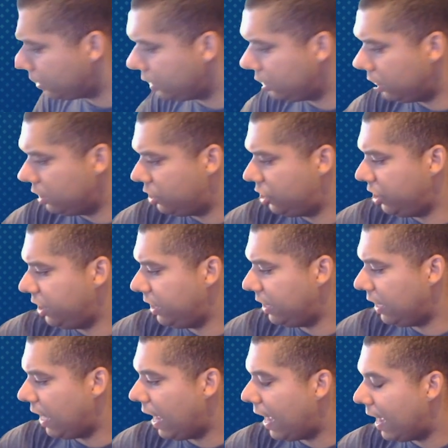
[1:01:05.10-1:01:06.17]

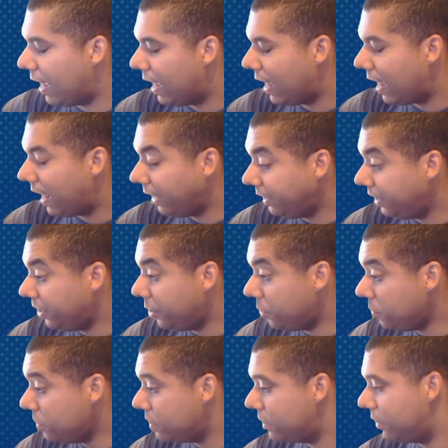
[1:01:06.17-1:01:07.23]
Shi Haikyo
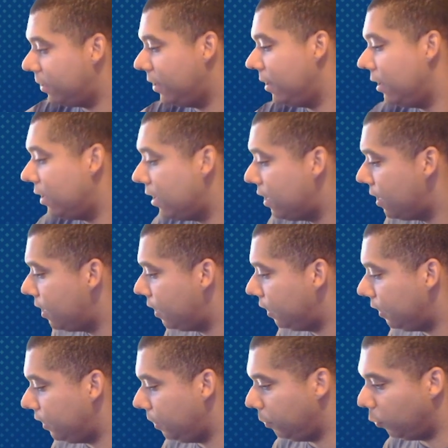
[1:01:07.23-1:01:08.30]

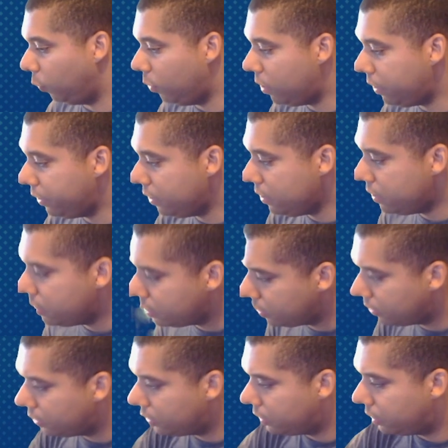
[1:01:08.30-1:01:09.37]
number 1,
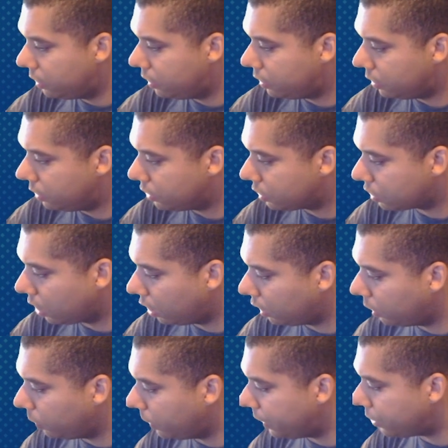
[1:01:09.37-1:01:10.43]

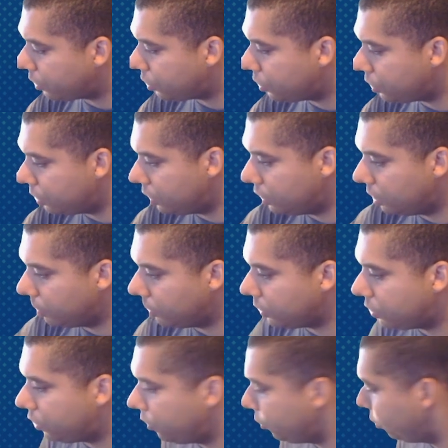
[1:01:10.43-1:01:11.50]
Scarlet Witch number
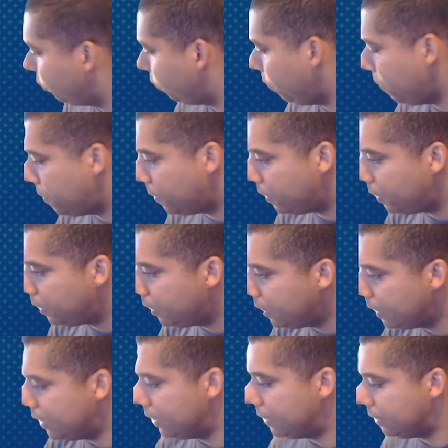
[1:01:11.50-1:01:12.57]
2,
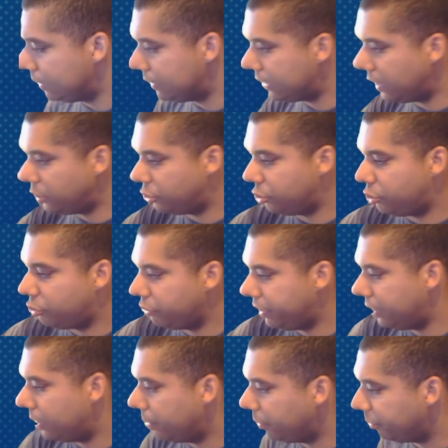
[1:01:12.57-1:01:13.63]
Danger
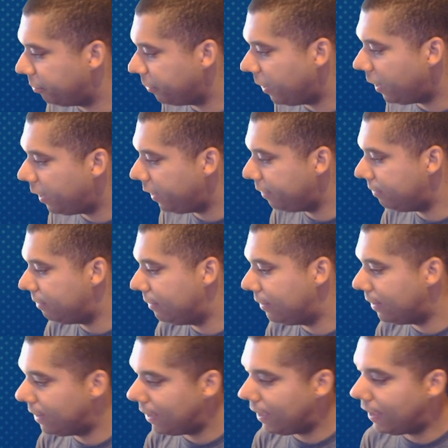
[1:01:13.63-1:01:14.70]
Street number 5,
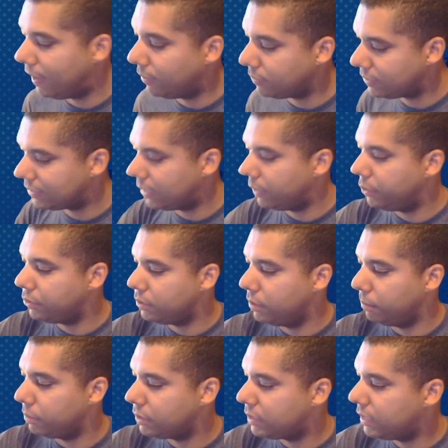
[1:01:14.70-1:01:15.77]
Outsiders
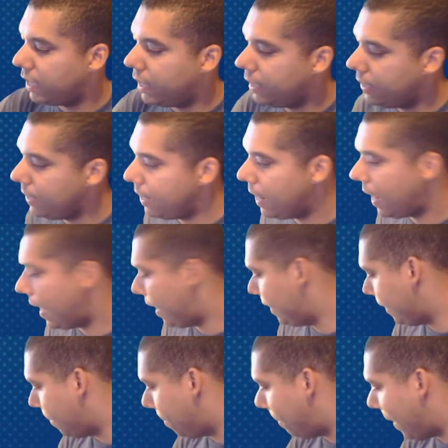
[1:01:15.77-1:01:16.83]
number 10,
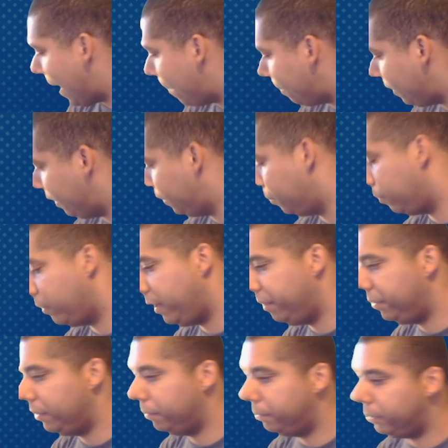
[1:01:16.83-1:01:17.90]
and then Batman the Brave
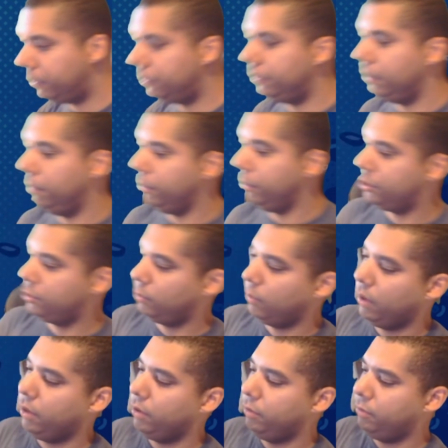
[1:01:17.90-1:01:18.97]
and the Bold number
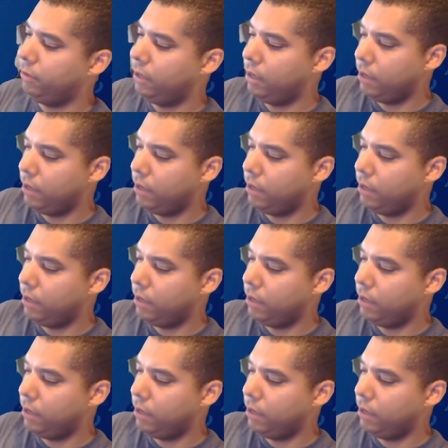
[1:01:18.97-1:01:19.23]
12.